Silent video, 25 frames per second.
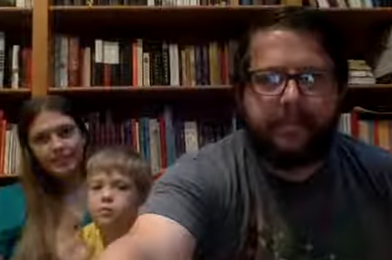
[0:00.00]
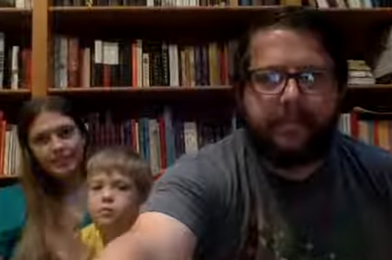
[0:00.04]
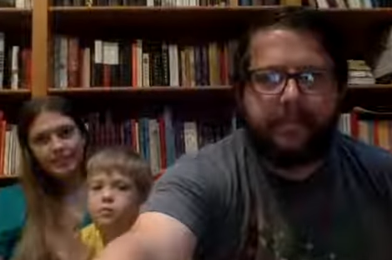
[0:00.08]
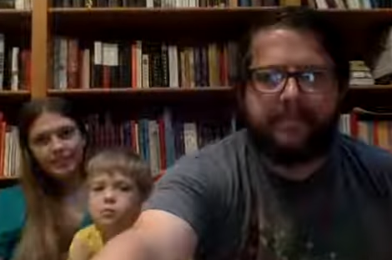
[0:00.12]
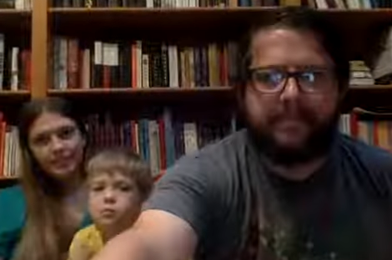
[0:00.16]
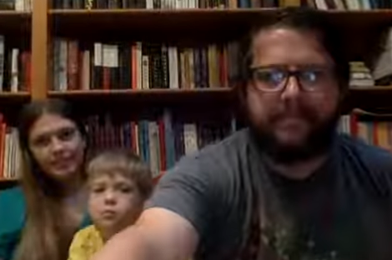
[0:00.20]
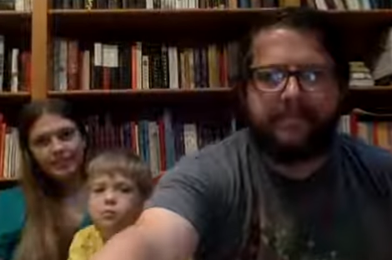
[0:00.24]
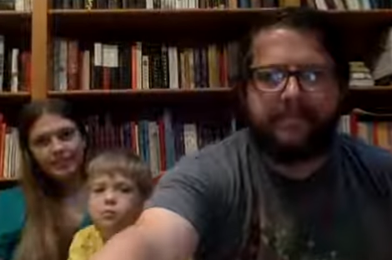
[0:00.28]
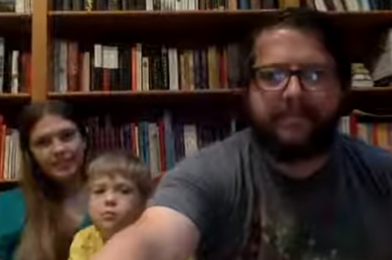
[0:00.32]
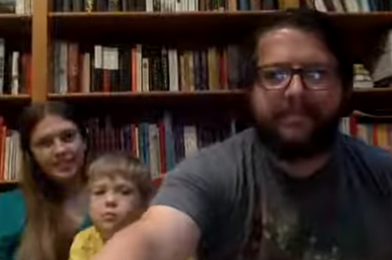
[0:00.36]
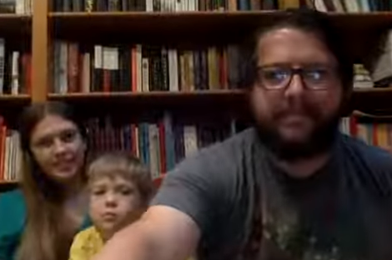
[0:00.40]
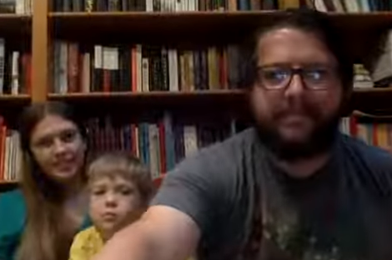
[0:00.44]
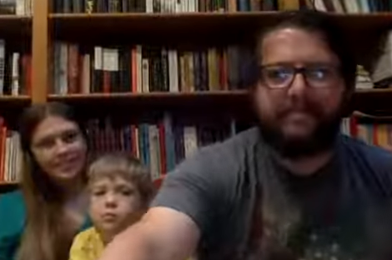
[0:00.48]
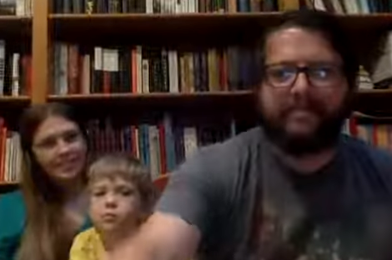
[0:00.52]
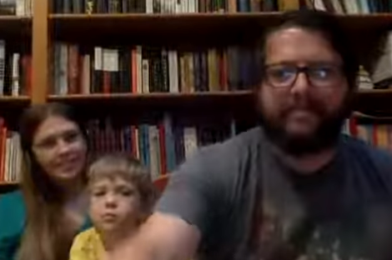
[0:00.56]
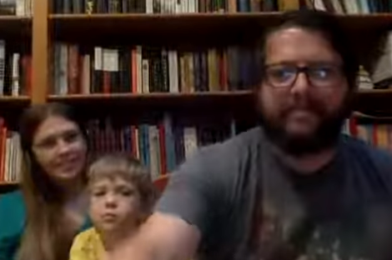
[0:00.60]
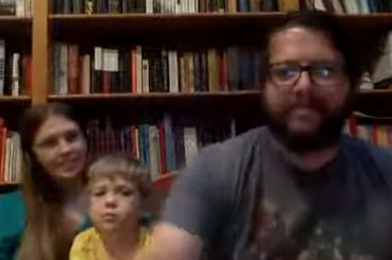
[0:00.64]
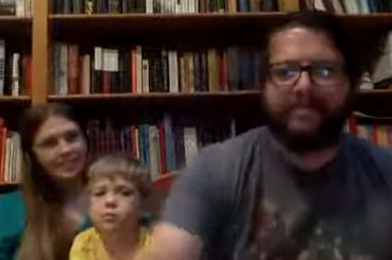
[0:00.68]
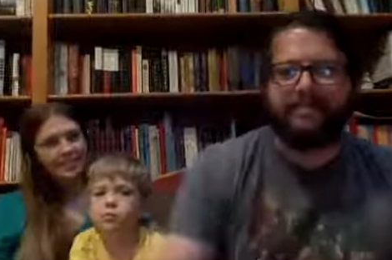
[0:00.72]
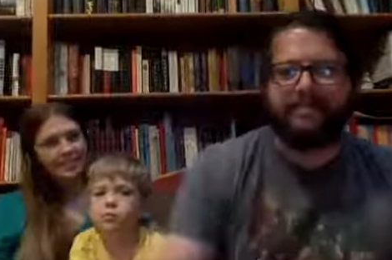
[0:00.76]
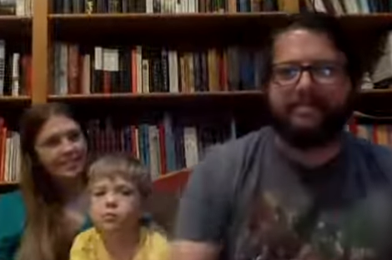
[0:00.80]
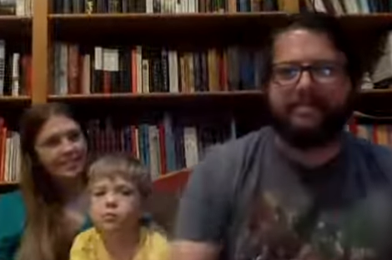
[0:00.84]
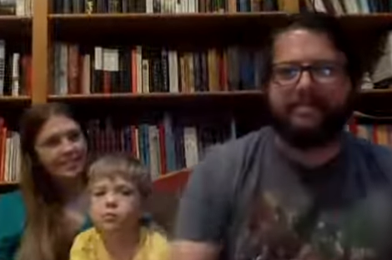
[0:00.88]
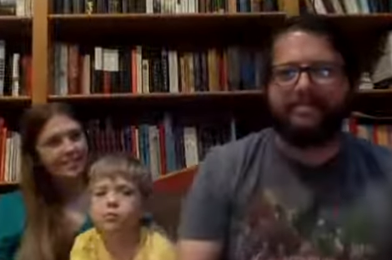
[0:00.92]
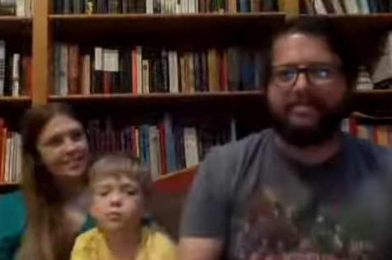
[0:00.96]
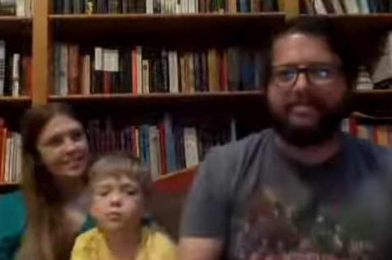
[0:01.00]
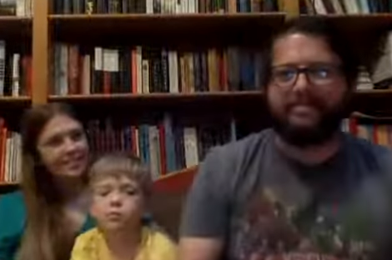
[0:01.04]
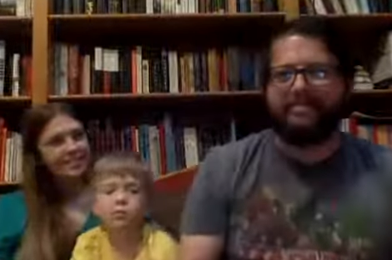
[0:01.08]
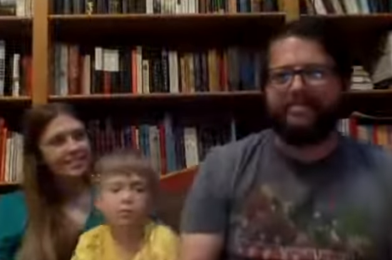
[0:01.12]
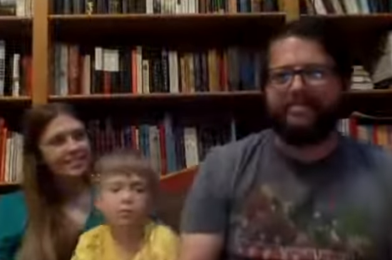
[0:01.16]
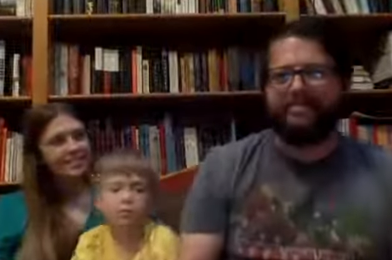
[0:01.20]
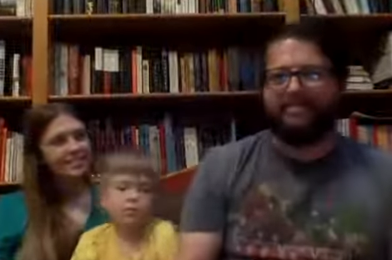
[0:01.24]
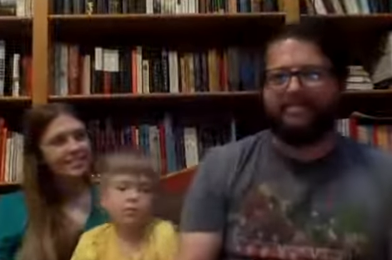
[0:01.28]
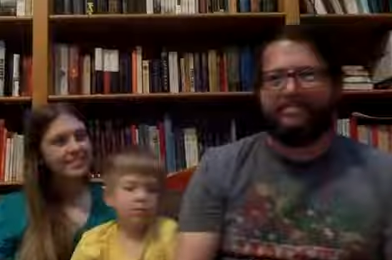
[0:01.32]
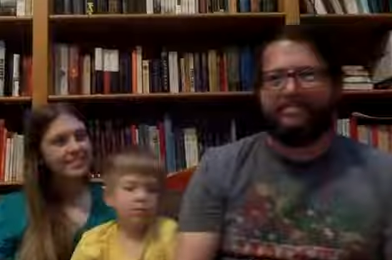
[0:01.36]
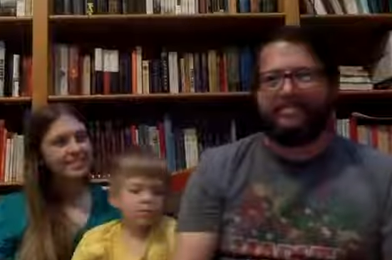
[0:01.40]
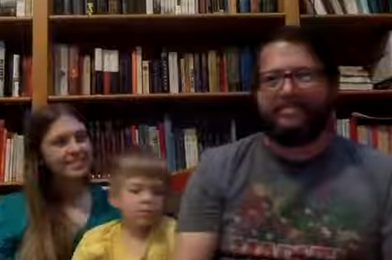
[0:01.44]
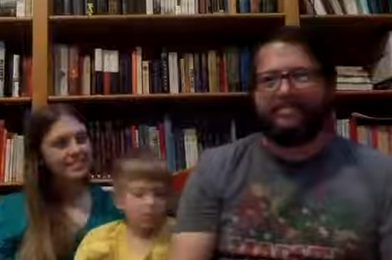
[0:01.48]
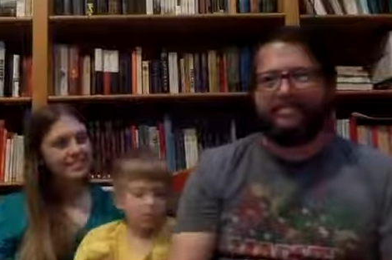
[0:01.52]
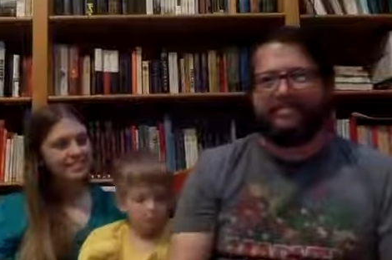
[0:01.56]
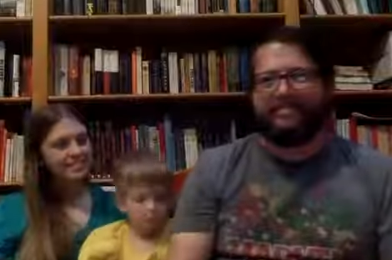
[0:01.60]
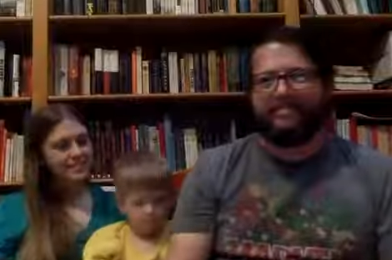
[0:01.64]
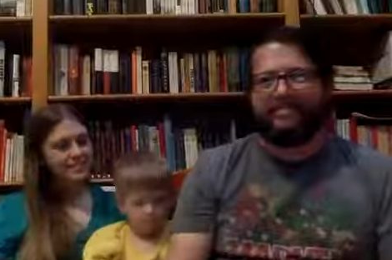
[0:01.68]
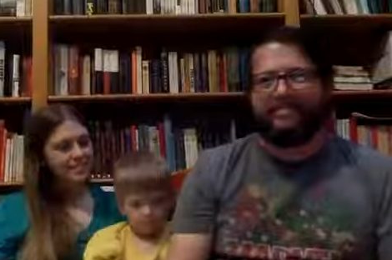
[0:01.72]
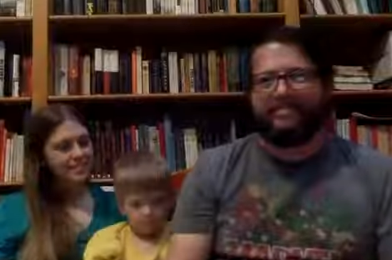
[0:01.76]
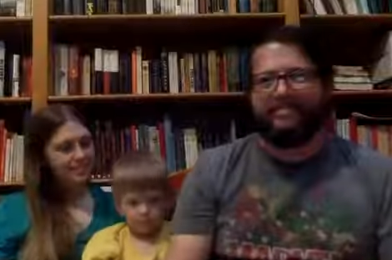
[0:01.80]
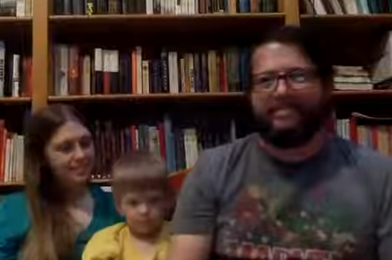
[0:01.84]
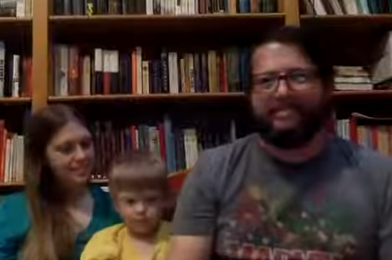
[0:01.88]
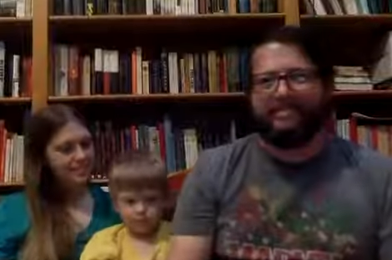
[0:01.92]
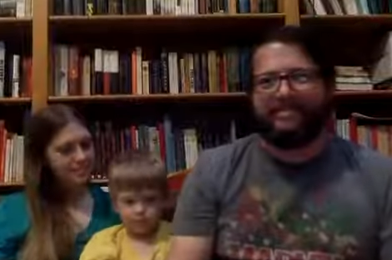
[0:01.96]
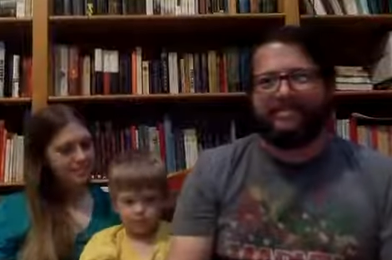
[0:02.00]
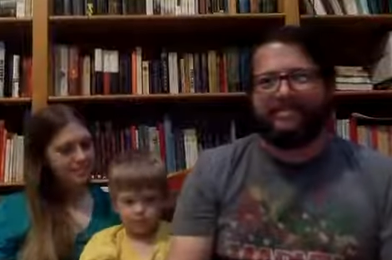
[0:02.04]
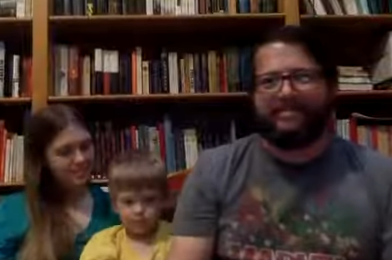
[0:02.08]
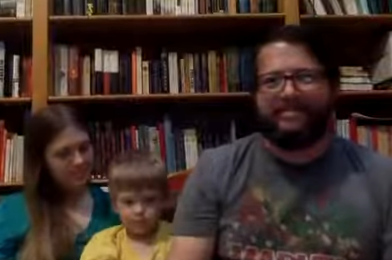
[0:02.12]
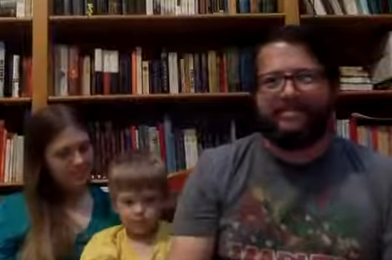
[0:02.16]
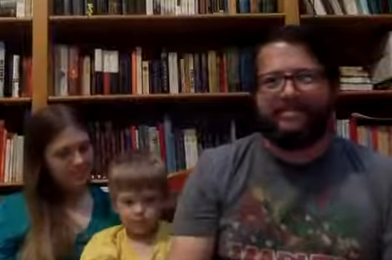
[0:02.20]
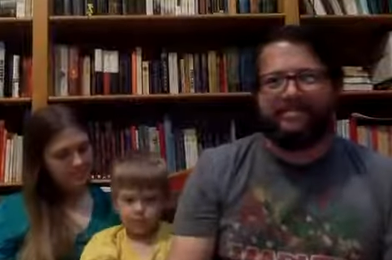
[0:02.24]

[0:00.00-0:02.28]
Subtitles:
No one is speaking in this clip.